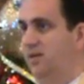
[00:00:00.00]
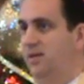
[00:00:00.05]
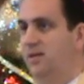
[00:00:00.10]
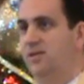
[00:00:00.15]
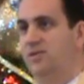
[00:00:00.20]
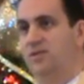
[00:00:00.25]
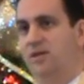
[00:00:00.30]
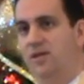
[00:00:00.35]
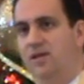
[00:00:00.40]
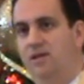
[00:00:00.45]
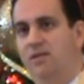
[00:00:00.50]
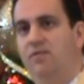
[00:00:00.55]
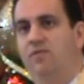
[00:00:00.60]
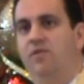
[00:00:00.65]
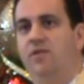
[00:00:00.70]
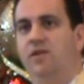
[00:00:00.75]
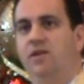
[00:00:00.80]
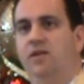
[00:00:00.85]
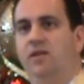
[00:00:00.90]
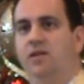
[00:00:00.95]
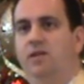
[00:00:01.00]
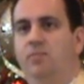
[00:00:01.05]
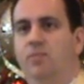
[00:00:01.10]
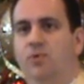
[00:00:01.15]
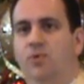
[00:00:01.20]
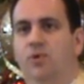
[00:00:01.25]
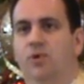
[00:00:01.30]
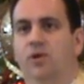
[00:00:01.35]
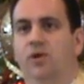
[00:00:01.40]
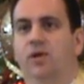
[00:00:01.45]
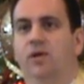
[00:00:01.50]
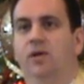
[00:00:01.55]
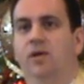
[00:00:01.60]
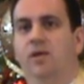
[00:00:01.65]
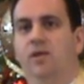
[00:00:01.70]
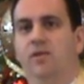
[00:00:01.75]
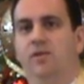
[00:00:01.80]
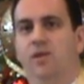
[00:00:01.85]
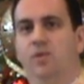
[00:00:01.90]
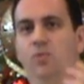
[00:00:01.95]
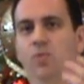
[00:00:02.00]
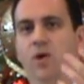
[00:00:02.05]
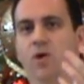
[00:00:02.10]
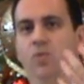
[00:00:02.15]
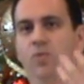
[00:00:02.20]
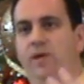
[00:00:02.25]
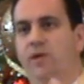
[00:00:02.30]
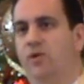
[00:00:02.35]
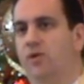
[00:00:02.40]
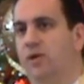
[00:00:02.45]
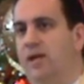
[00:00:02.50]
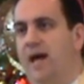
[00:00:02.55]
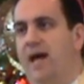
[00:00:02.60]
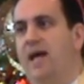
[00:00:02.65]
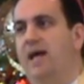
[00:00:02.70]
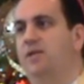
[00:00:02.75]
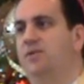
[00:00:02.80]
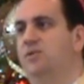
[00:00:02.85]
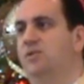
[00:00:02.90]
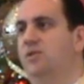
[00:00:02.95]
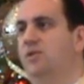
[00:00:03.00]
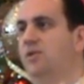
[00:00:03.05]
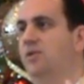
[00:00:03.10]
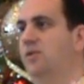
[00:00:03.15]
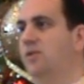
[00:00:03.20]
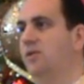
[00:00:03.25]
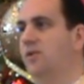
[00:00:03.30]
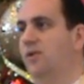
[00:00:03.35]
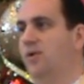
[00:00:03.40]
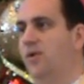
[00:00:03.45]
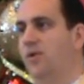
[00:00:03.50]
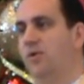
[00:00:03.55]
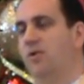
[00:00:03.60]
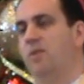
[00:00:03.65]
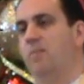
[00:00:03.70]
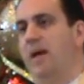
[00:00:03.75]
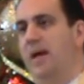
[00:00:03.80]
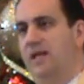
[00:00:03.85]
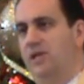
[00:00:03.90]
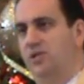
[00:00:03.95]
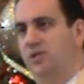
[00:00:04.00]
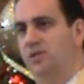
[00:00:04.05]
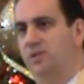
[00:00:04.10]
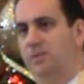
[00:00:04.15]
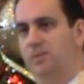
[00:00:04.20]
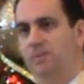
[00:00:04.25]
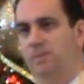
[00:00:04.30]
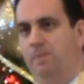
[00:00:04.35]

is infinitely more than what we could ask or imagine.